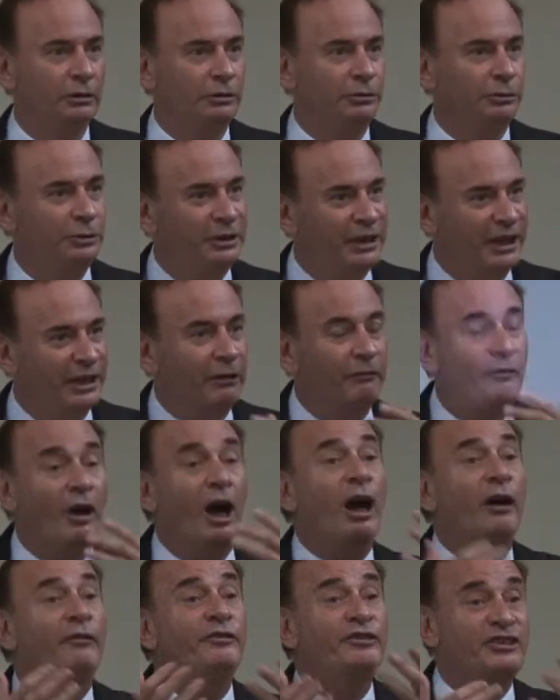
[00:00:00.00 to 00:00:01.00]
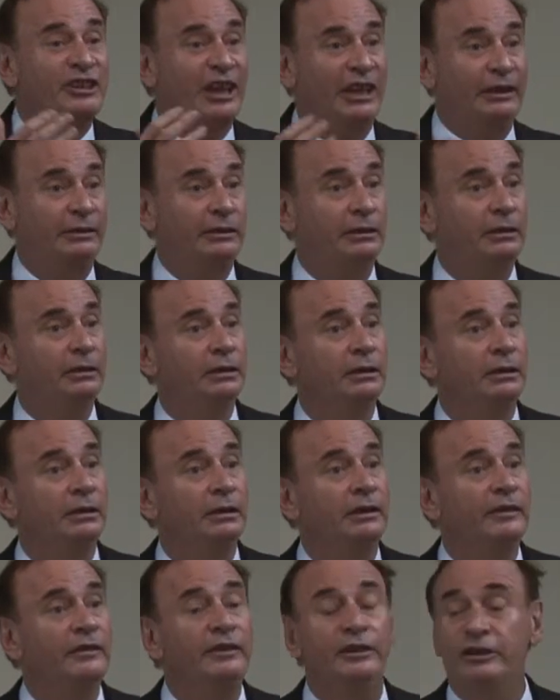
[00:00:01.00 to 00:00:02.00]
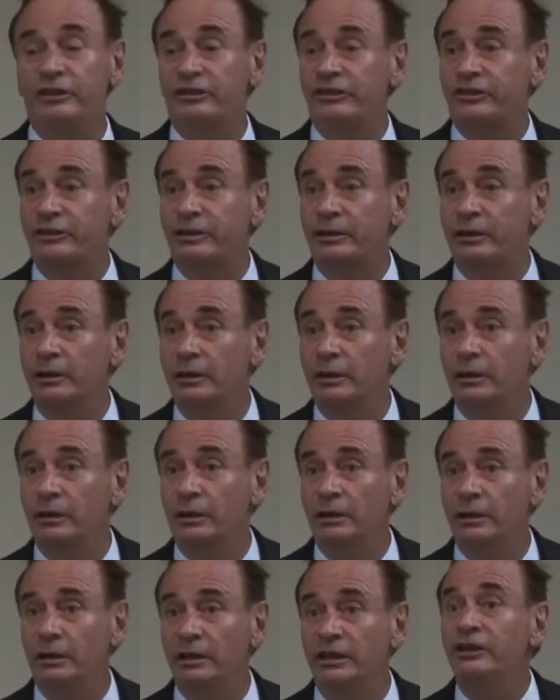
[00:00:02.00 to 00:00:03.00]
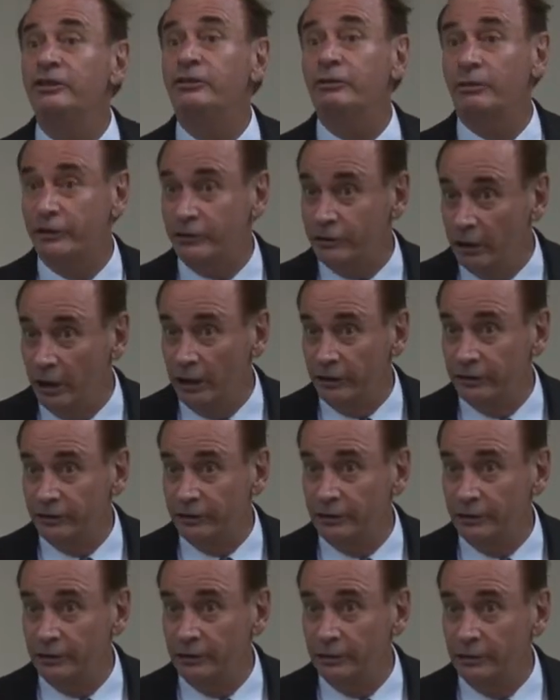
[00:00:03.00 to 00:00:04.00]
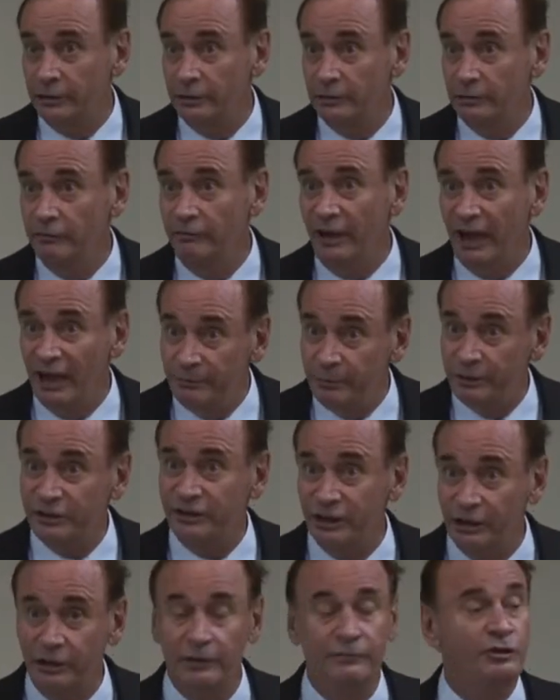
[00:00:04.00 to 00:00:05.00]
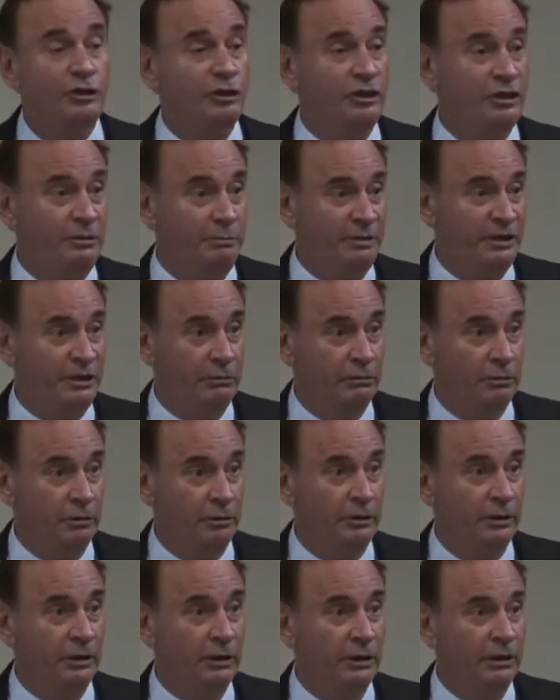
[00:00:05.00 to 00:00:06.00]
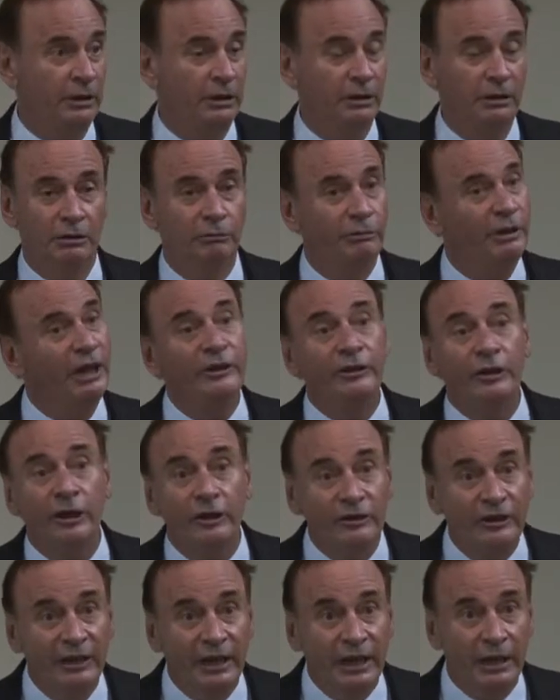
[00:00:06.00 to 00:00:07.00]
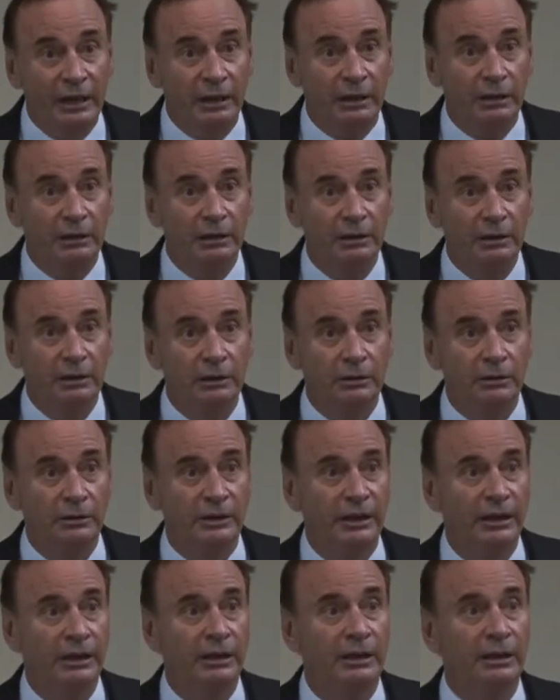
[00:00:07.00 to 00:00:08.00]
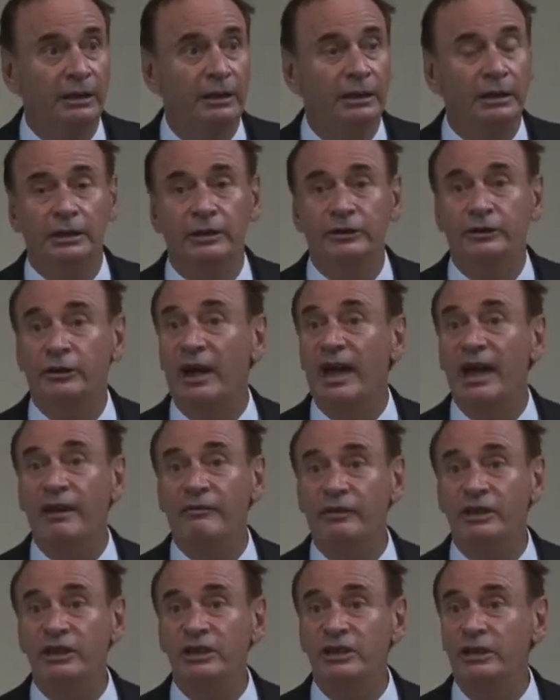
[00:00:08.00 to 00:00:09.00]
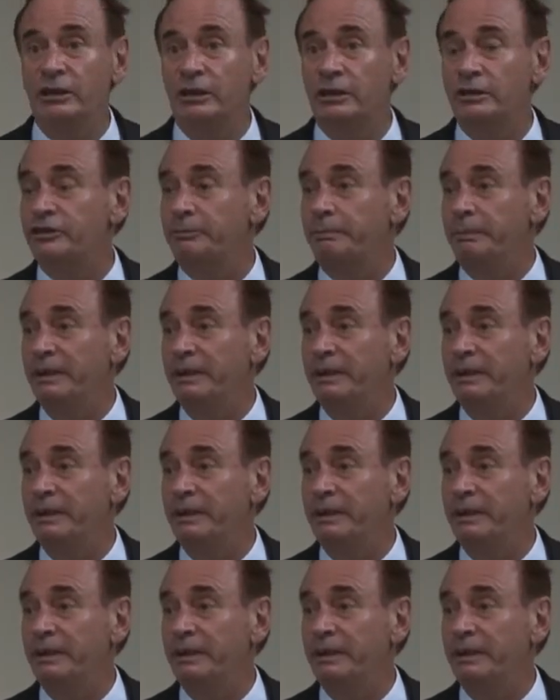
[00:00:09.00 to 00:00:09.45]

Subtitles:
to kind of offset this interest cost. 5% of GDP growth. We are not there. Okay, so every year